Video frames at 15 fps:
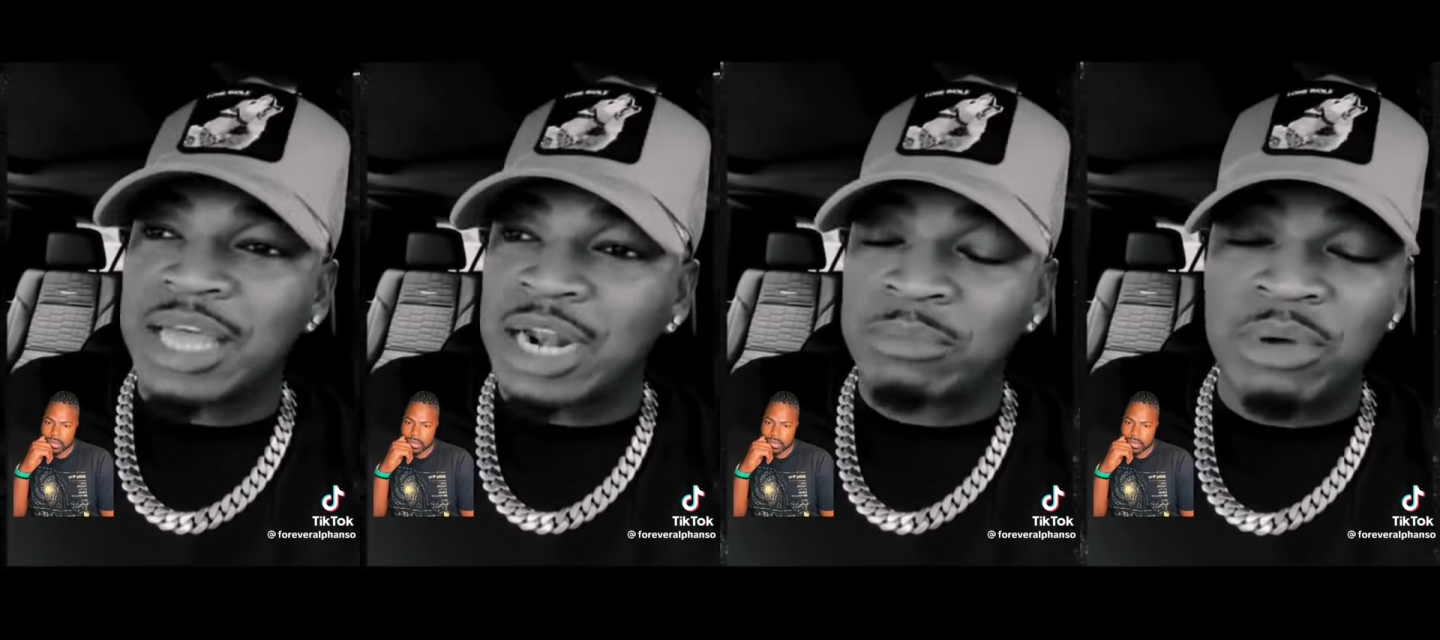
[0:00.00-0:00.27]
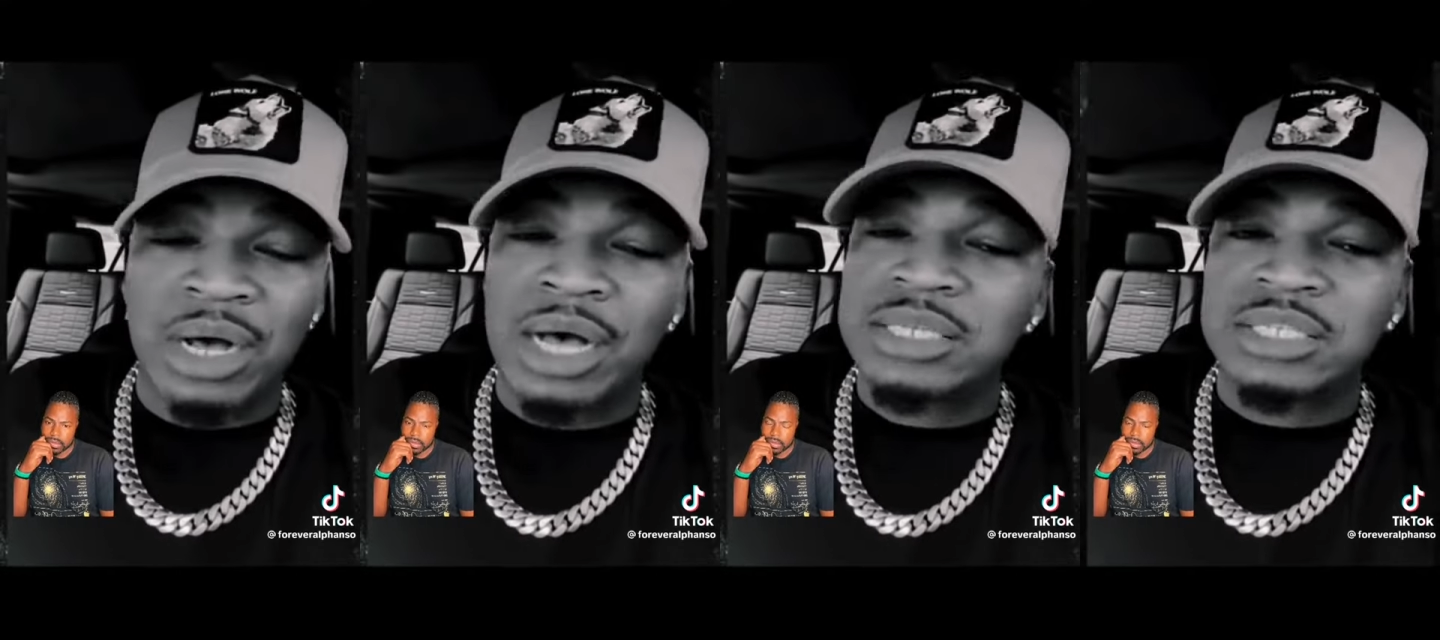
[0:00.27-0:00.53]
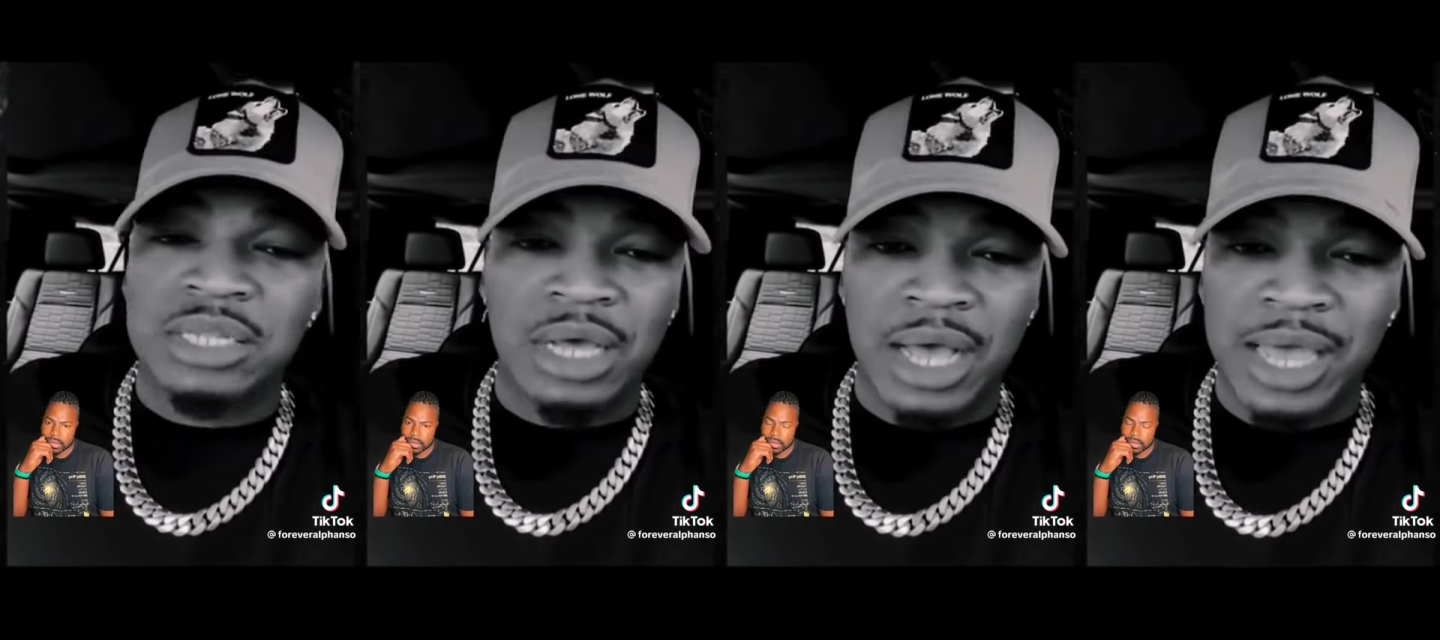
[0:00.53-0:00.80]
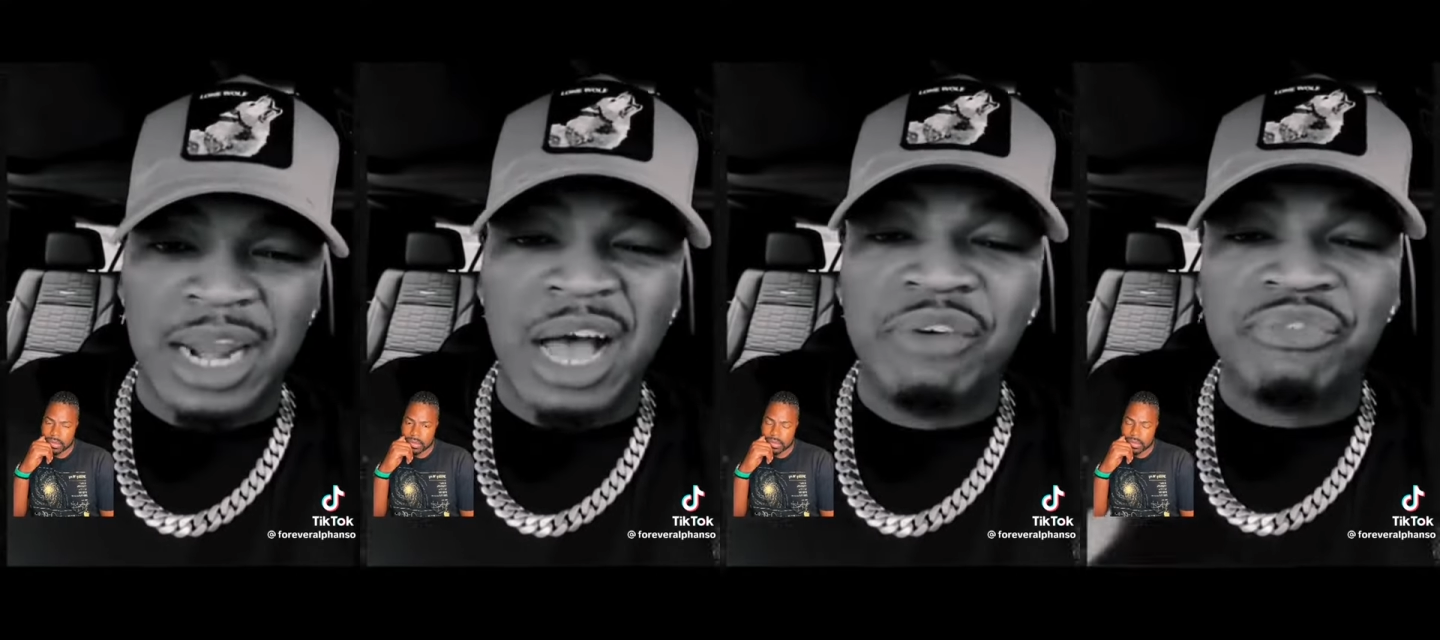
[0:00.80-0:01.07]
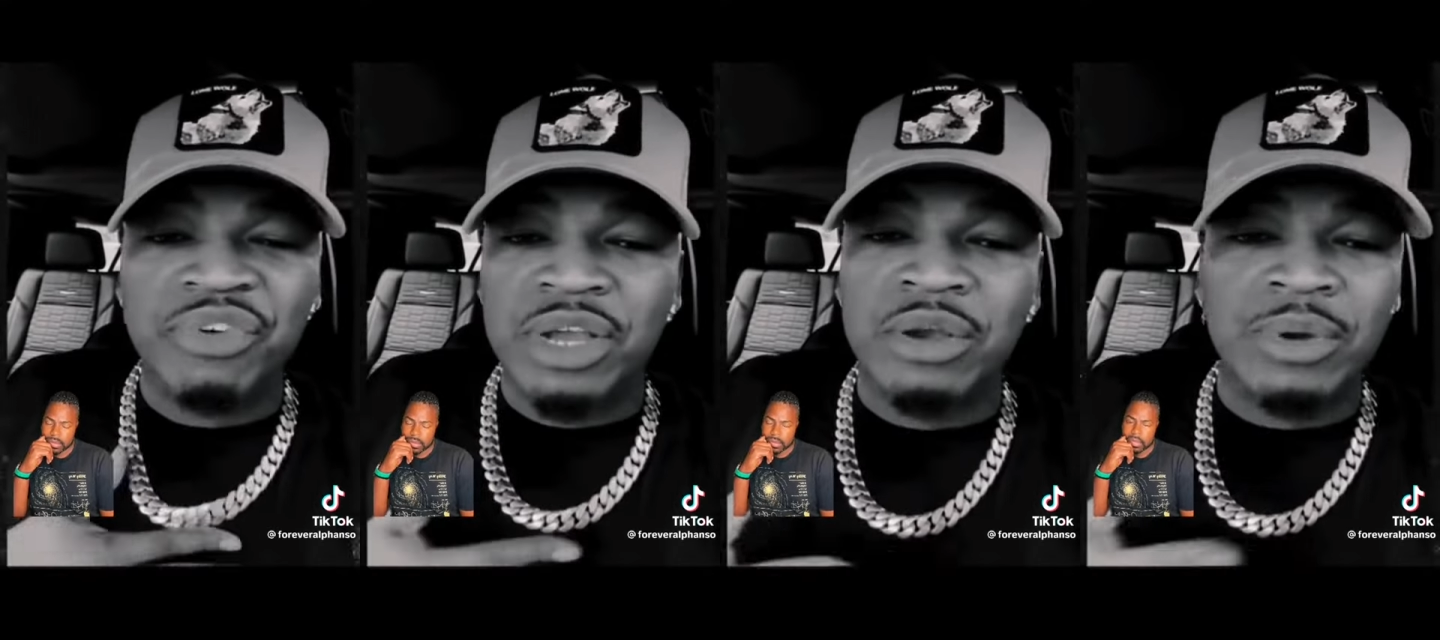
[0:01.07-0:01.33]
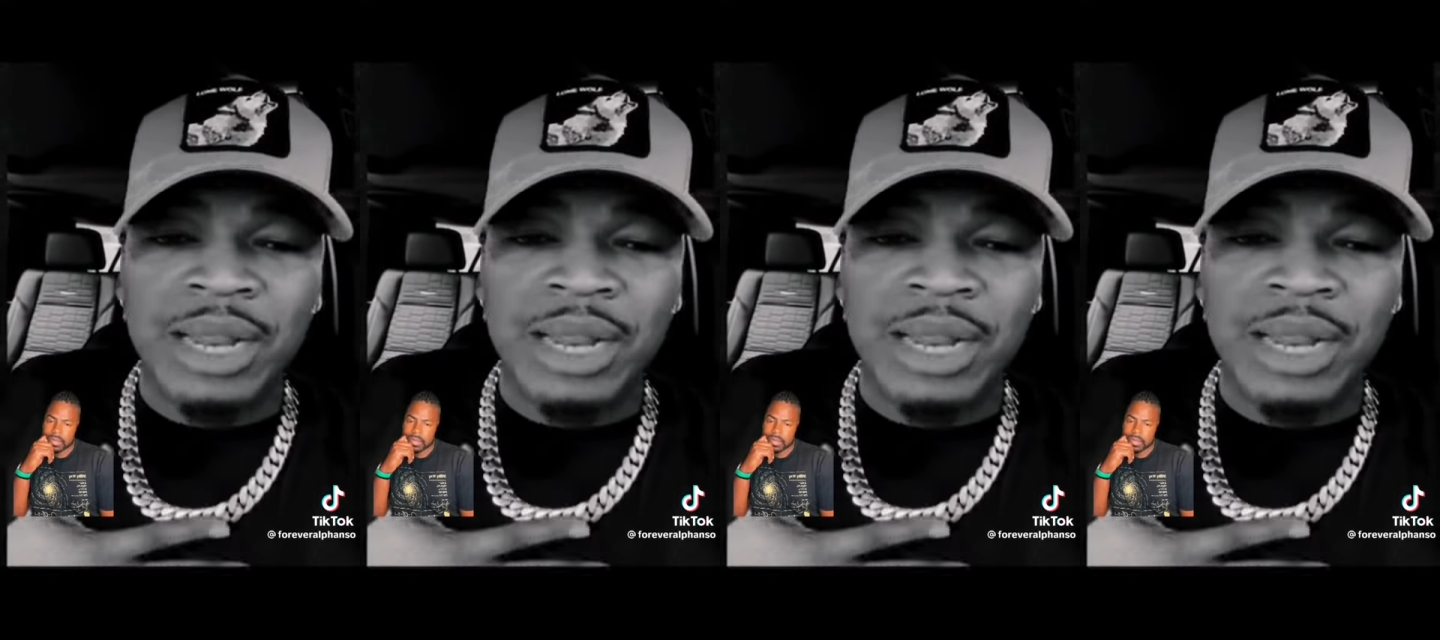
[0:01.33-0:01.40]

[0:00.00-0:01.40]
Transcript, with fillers: a hustler. right? right? I'll figure it out.